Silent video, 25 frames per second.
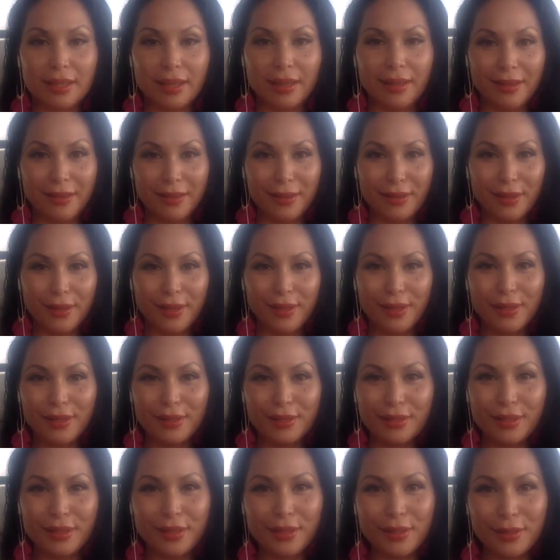
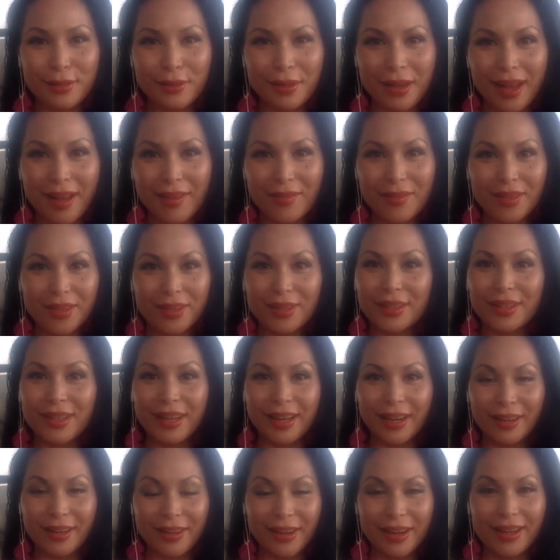to having good
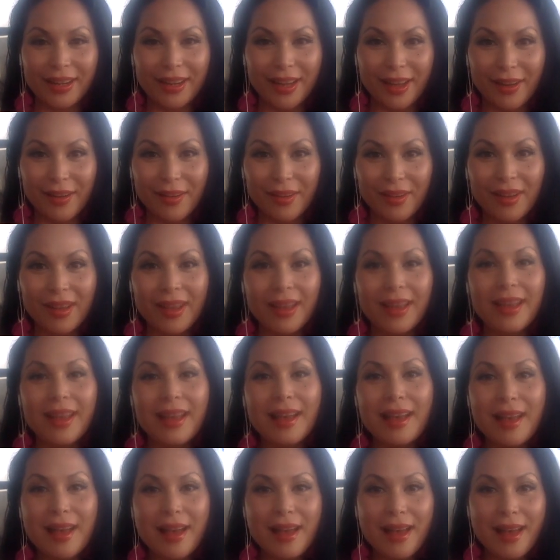hair right now.
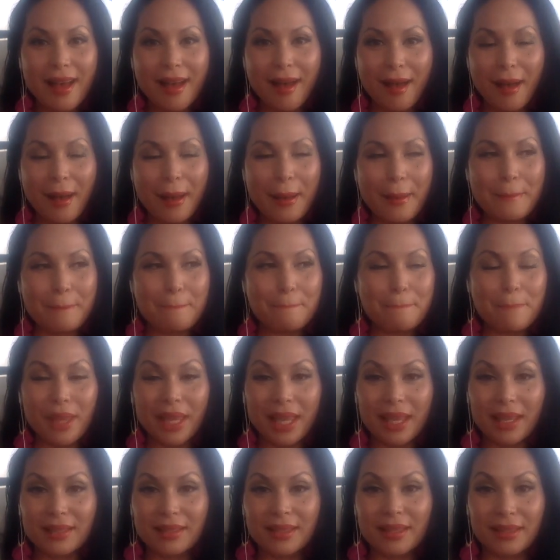
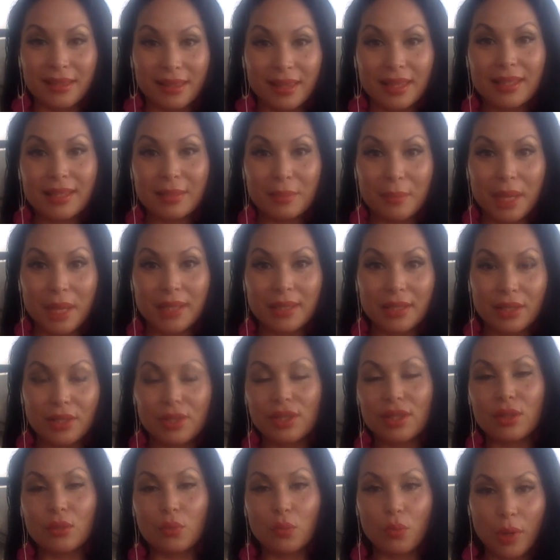Because this message
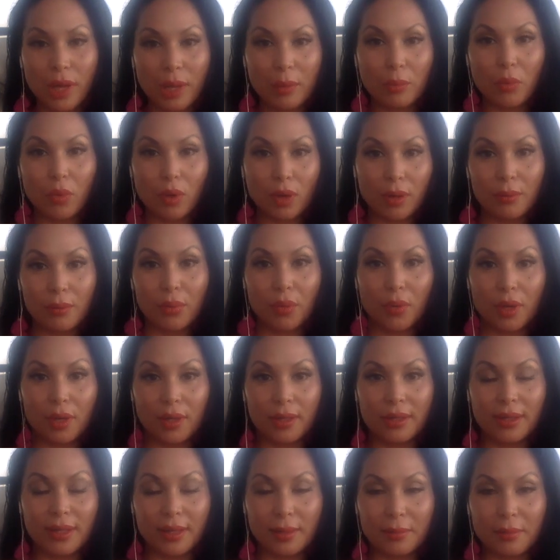is way more
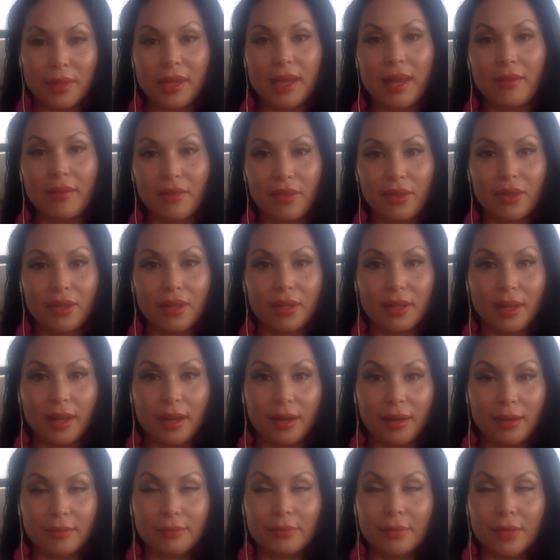important than me having good
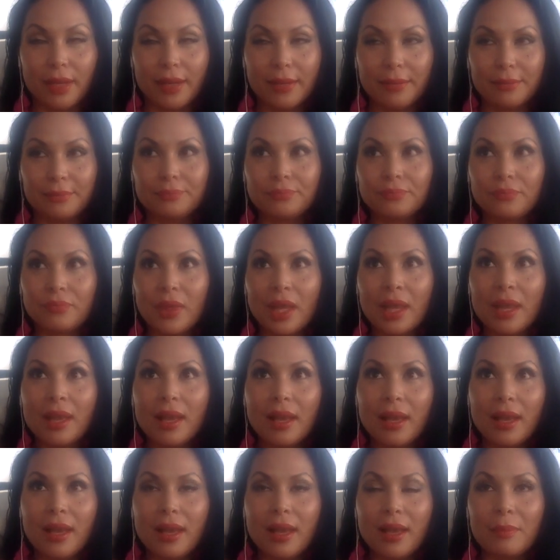hair, right?
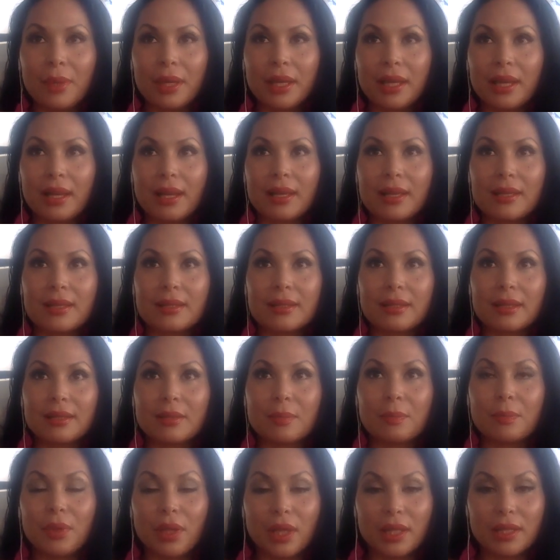Because
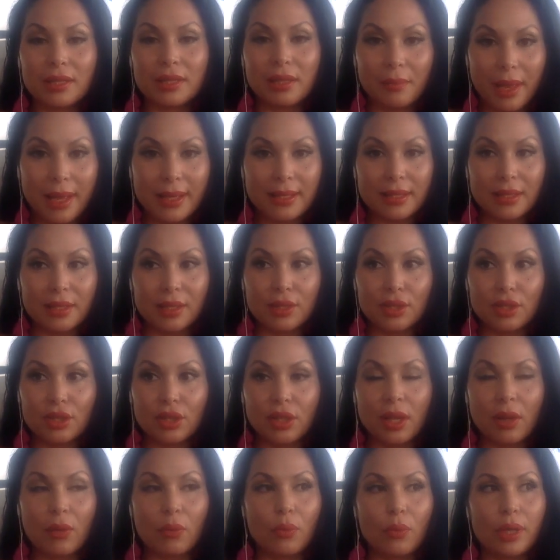it's a message
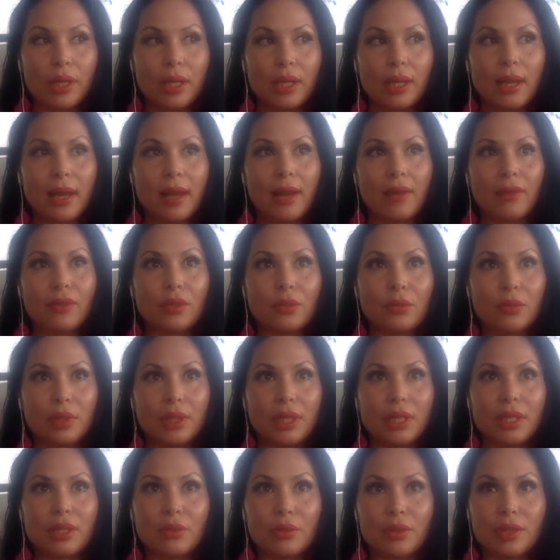that we have to
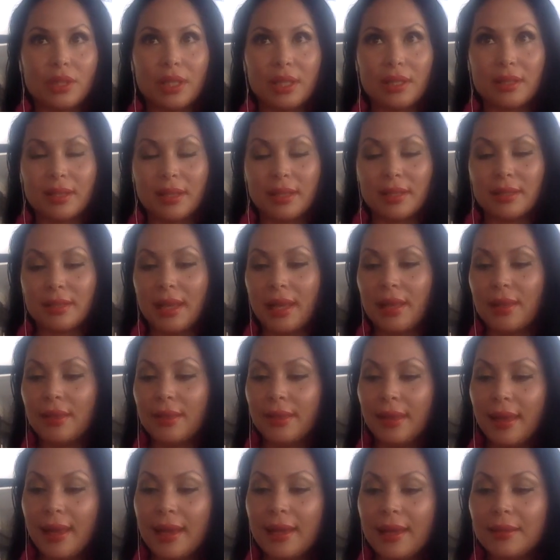release resistance. And
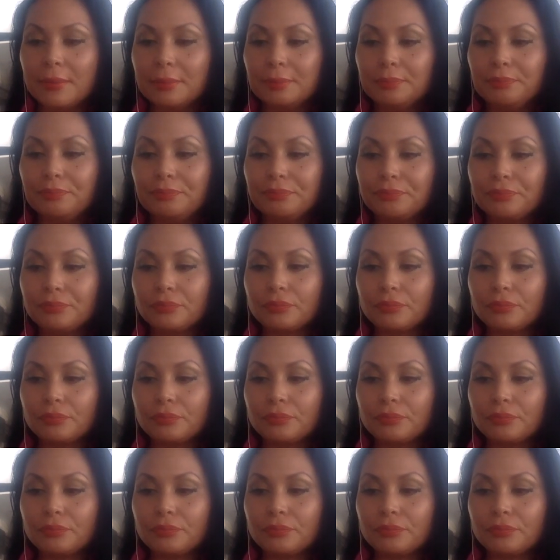then